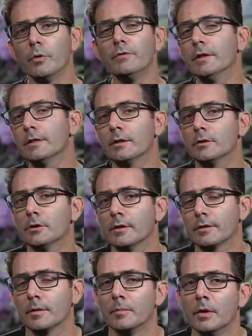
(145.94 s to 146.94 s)
We've
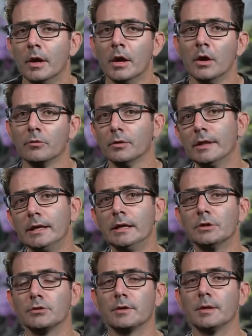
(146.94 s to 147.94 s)
instituted some really
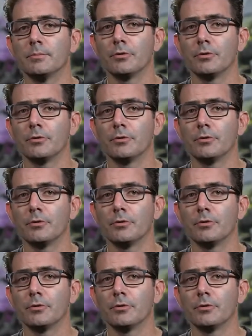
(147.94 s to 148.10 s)
interesting